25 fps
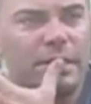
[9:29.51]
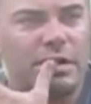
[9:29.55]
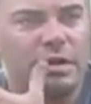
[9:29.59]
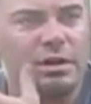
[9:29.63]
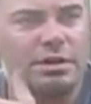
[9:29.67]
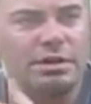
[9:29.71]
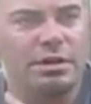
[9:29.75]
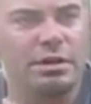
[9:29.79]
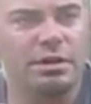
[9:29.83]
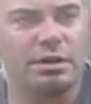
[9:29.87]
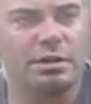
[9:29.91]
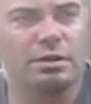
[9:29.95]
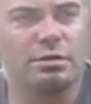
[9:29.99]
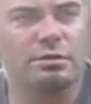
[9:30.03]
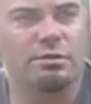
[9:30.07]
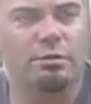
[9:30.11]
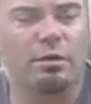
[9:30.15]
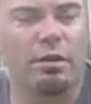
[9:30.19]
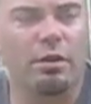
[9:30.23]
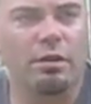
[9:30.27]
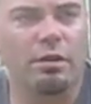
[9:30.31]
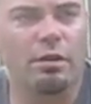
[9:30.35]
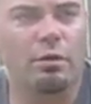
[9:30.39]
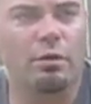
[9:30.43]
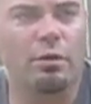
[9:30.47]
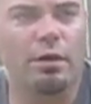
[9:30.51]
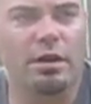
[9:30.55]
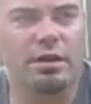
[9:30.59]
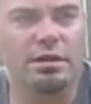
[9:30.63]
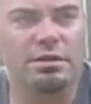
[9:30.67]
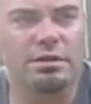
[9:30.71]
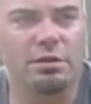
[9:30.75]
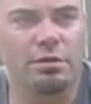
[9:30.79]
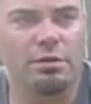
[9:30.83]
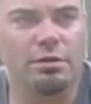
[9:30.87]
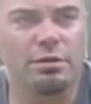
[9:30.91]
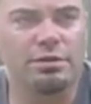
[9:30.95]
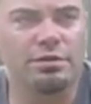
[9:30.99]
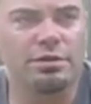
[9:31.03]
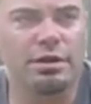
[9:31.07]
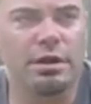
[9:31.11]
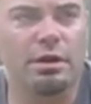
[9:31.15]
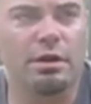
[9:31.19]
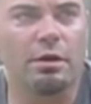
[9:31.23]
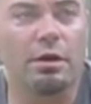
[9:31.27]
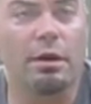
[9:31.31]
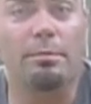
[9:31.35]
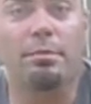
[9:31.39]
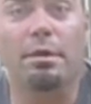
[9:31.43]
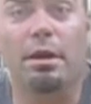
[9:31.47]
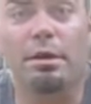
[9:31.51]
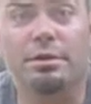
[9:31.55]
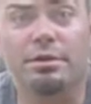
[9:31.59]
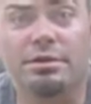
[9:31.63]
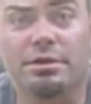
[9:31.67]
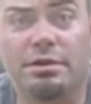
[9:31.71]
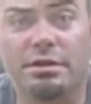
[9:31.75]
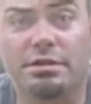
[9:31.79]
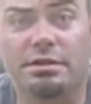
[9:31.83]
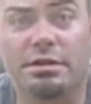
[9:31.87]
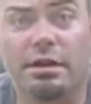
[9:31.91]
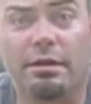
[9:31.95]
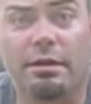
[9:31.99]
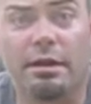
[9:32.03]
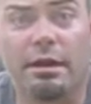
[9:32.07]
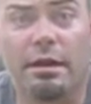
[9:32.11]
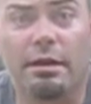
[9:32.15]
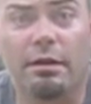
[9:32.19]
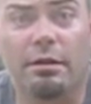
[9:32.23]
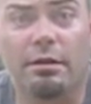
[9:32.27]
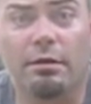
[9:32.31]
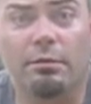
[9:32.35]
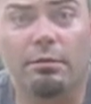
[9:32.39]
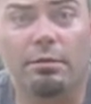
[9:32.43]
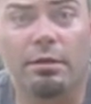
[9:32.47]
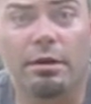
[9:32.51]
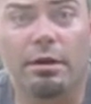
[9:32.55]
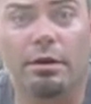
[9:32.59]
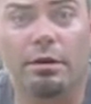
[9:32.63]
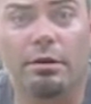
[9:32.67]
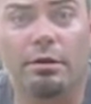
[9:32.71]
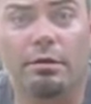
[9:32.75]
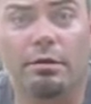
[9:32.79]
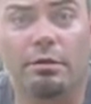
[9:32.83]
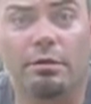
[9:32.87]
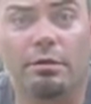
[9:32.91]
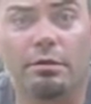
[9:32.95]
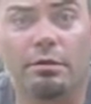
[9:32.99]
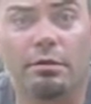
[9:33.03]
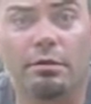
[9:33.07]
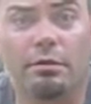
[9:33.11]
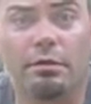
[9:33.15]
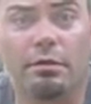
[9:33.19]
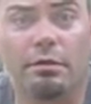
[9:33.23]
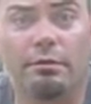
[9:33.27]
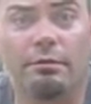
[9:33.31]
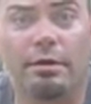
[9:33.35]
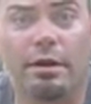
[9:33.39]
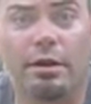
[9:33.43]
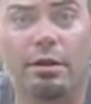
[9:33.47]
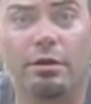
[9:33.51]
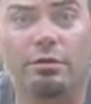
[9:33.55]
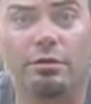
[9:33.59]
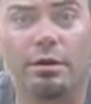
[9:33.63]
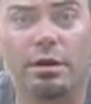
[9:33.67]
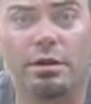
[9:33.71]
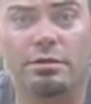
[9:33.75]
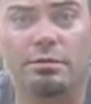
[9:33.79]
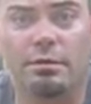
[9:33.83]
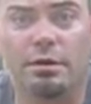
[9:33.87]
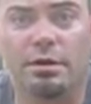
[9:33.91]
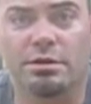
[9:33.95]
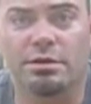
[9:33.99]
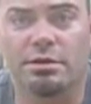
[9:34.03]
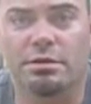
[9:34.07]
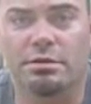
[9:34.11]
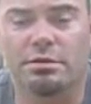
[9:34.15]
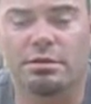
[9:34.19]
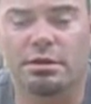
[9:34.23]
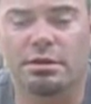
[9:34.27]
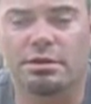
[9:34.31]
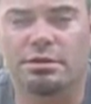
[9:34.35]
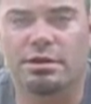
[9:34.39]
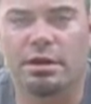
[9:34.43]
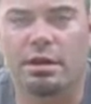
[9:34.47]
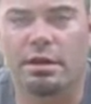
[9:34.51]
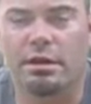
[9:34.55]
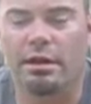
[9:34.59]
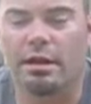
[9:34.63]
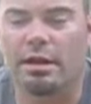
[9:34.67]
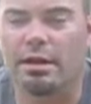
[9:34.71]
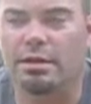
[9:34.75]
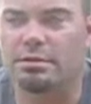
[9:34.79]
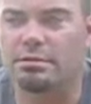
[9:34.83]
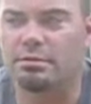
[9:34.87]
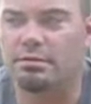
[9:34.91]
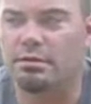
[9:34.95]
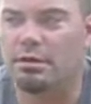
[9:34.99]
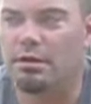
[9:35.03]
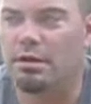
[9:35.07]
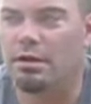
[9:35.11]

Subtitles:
She's one of the quickest learners I know. I probably should have said that in one of the finer traits questions that Shannon asked.